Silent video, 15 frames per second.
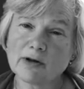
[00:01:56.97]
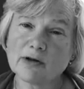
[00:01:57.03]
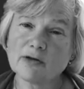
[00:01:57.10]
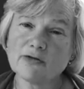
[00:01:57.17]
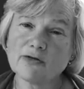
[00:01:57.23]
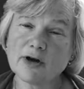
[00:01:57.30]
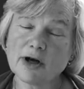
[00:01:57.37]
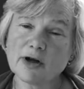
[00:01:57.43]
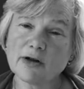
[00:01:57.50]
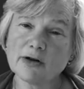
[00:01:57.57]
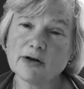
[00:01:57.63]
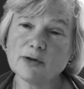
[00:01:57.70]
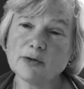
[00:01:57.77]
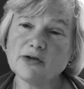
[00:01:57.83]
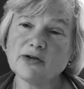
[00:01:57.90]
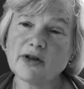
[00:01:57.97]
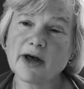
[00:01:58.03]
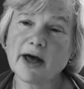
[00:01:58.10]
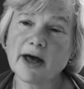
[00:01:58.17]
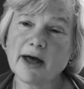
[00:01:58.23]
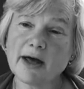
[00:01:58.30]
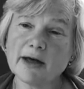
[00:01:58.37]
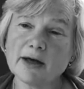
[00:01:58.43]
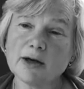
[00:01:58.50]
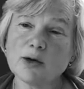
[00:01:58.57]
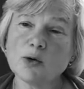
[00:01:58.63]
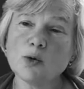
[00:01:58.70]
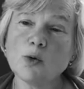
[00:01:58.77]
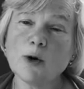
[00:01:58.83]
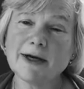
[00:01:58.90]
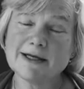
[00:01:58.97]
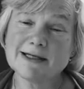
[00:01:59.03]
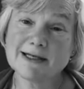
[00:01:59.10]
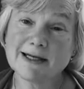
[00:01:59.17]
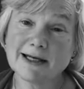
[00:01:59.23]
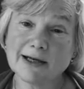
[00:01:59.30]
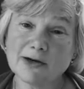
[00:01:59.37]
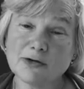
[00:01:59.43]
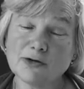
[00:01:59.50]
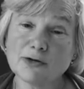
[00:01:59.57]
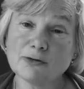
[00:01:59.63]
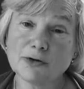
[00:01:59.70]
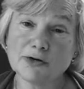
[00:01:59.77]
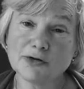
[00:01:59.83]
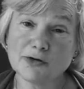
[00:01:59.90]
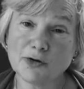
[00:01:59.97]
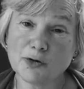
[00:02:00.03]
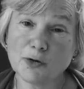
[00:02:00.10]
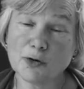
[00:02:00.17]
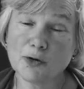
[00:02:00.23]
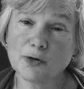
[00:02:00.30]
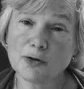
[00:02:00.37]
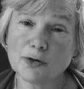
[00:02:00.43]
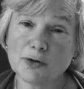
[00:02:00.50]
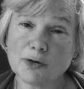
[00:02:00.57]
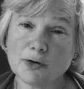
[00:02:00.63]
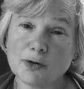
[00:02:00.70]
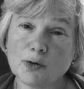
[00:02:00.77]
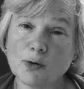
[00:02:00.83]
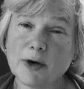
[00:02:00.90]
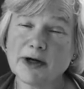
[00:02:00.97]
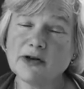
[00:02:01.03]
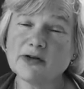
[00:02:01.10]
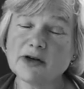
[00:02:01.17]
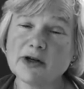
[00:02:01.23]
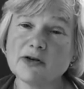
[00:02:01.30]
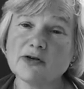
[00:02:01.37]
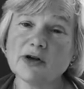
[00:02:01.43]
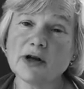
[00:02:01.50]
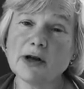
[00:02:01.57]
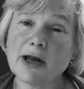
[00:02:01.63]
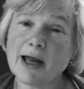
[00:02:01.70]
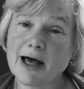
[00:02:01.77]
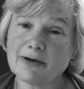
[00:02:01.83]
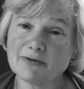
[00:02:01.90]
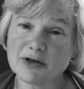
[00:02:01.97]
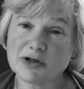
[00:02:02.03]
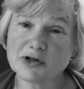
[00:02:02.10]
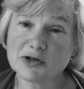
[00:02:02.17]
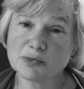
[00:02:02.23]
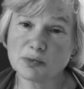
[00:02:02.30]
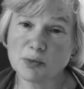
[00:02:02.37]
the Father who is there waiting to restore, waiting to lavish